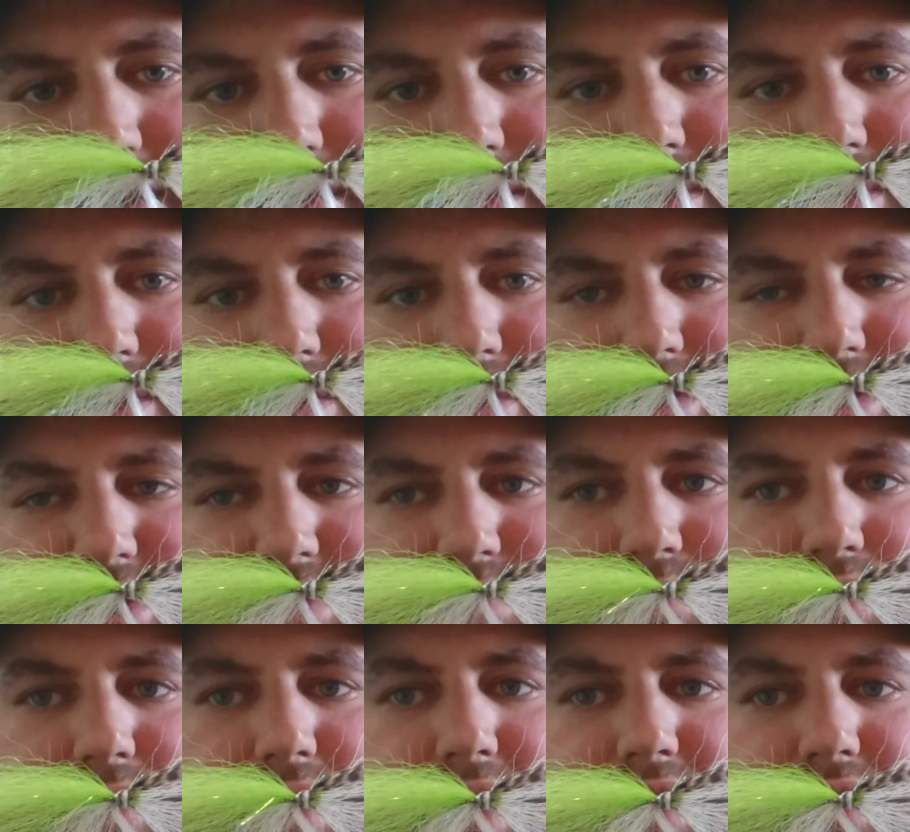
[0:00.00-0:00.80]
and
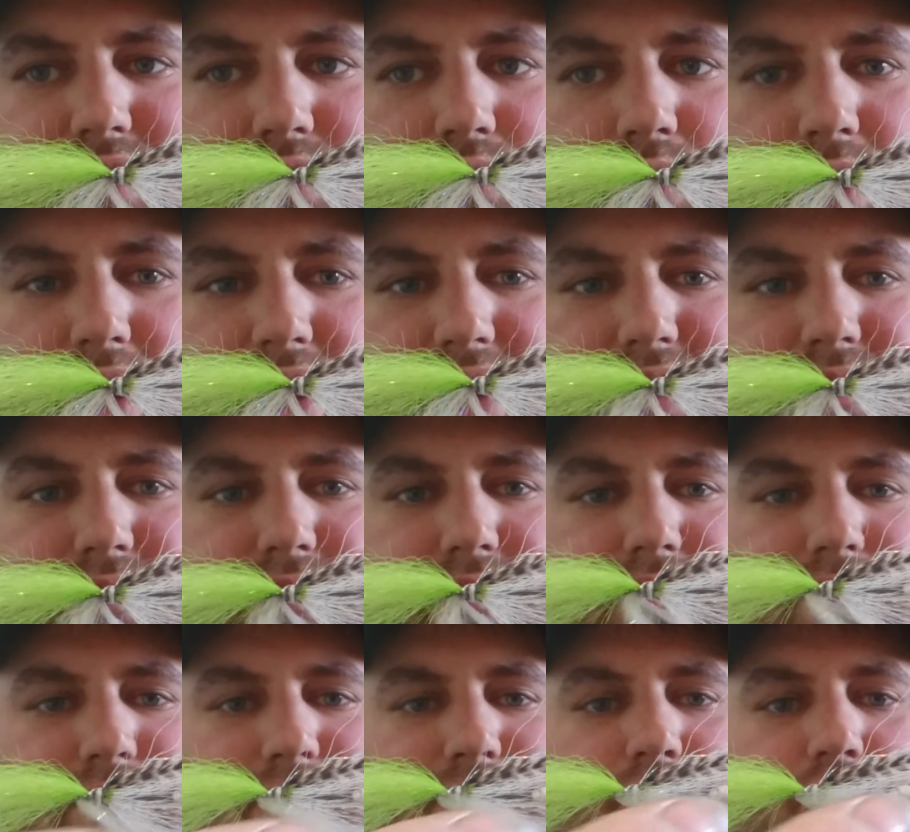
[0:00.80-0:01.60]
split the
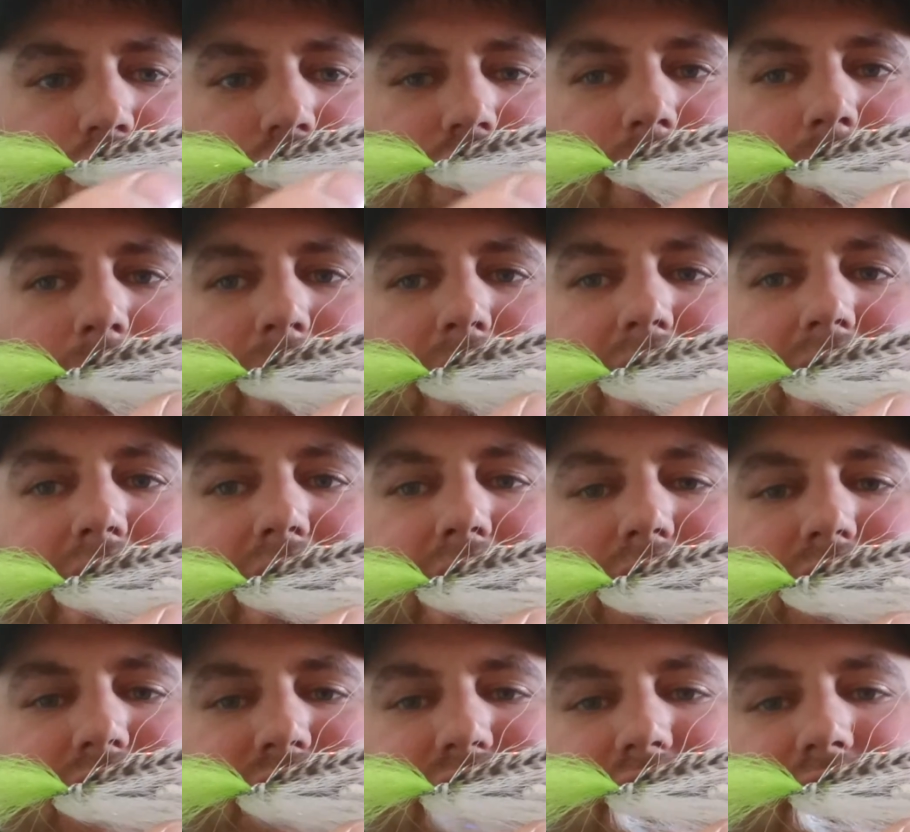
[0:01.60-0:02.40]
white, fold it
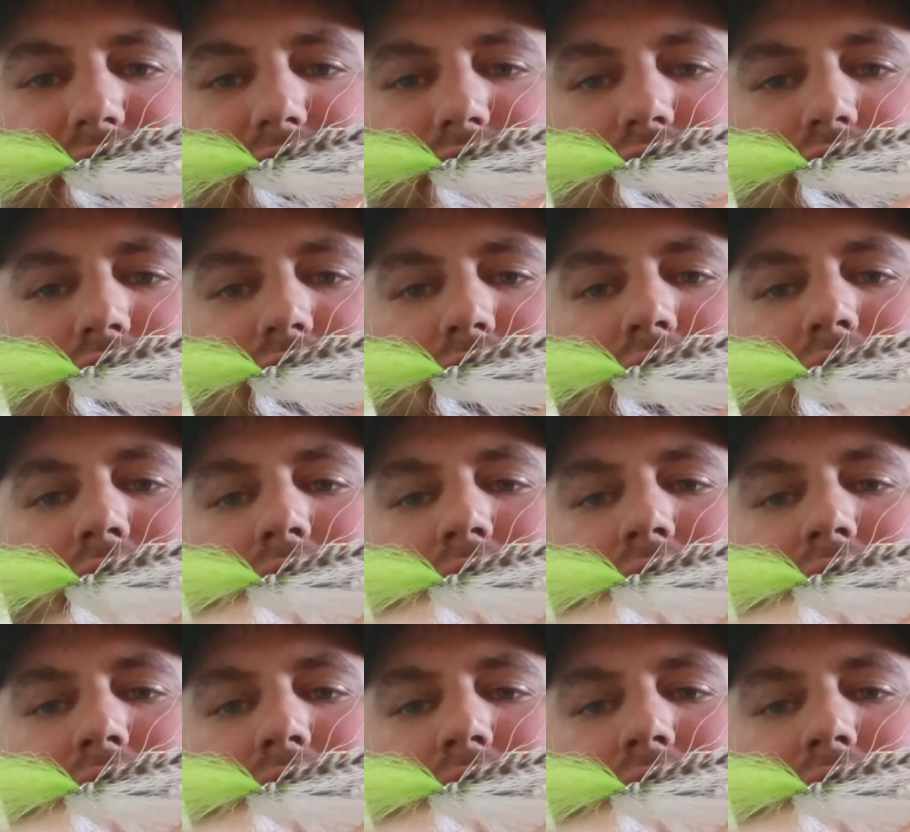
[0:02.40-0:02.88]
back either side of the